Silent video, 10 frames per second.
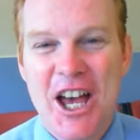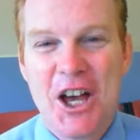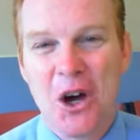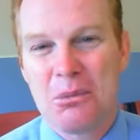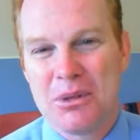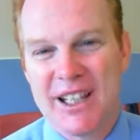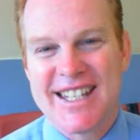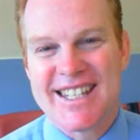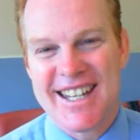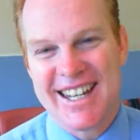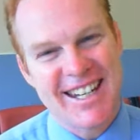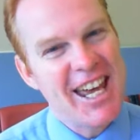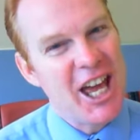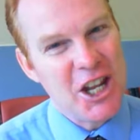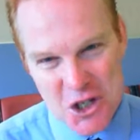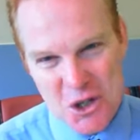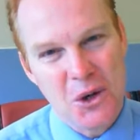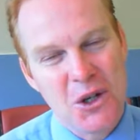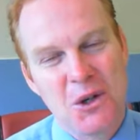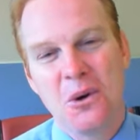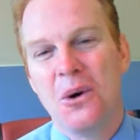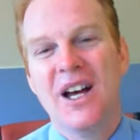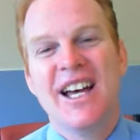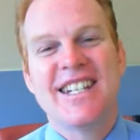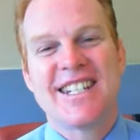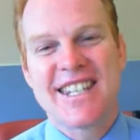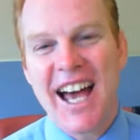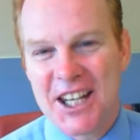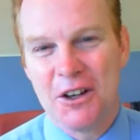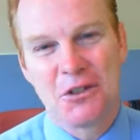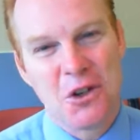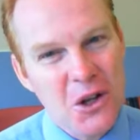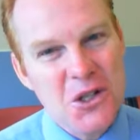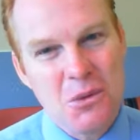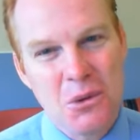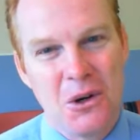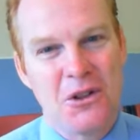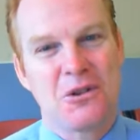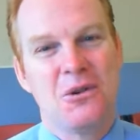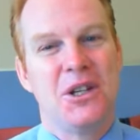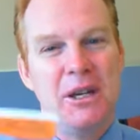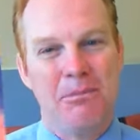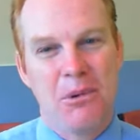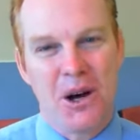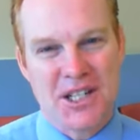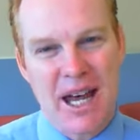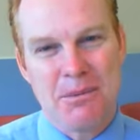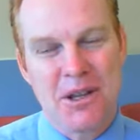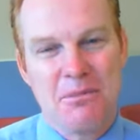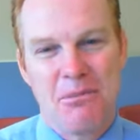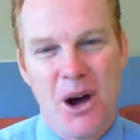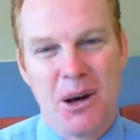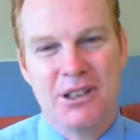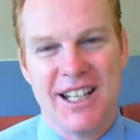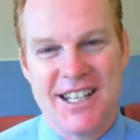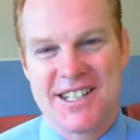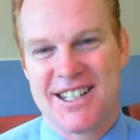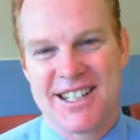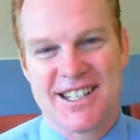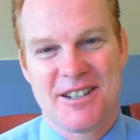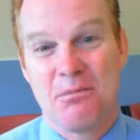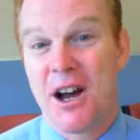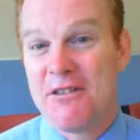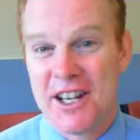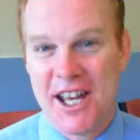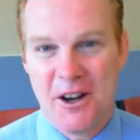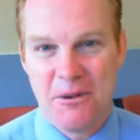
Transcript: God bless, and enjoy your study of God's Word through the Sabbath Bible lessons. Bye for now.